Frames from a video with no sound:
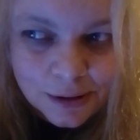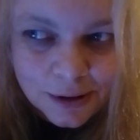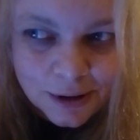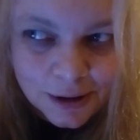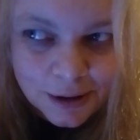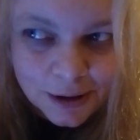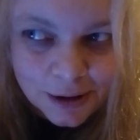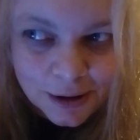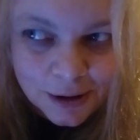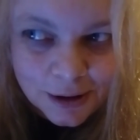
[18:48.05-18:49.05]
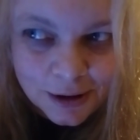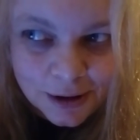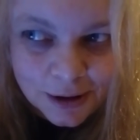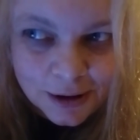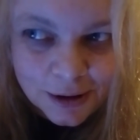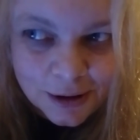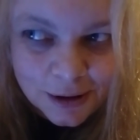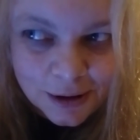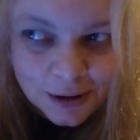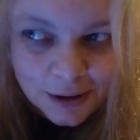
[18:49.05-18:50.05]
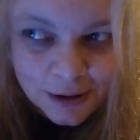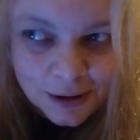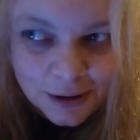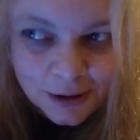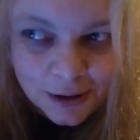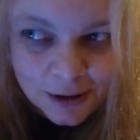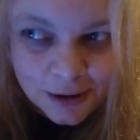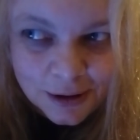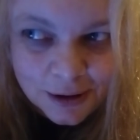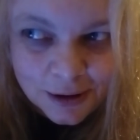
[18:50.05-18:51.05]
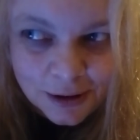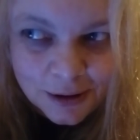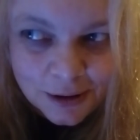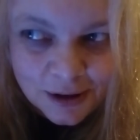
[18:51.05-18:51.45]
Nobody speaks.